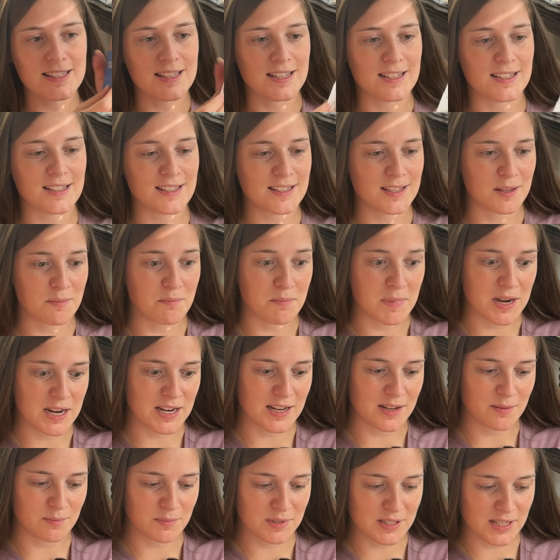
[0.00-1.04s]
this is the
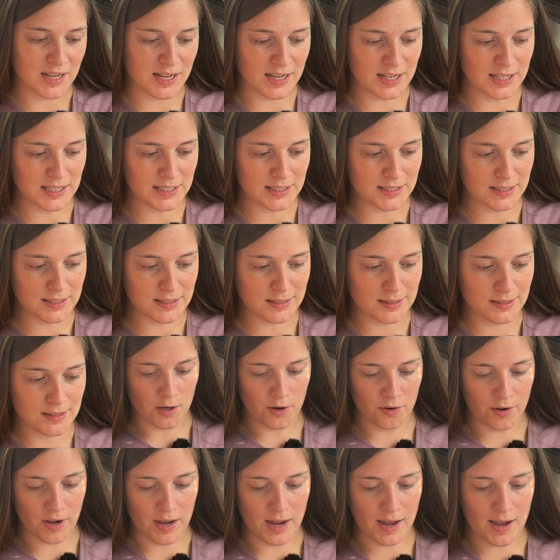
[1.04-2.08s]
medium size.
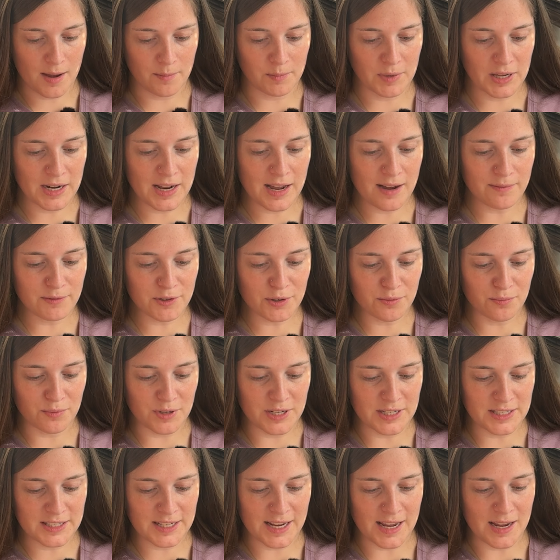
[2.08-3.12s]
Okay, I'm gonna have to
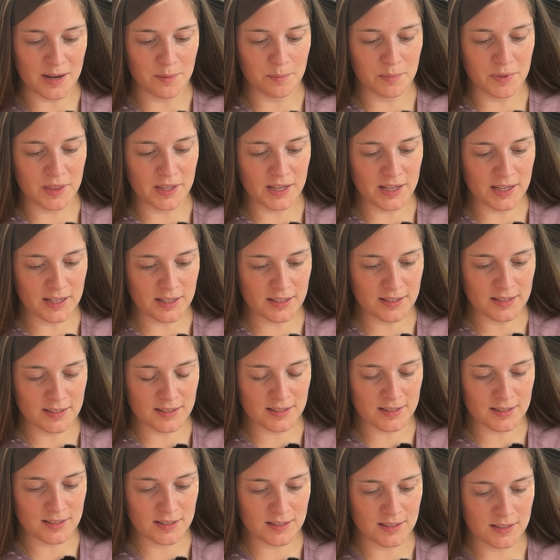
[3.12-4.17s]
retape
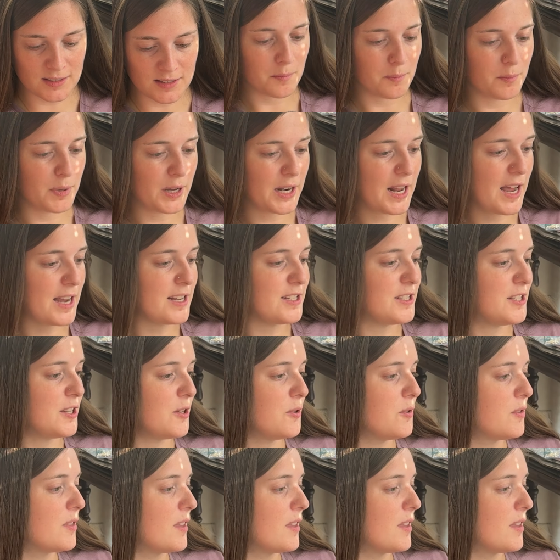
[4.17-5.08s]
this, but I do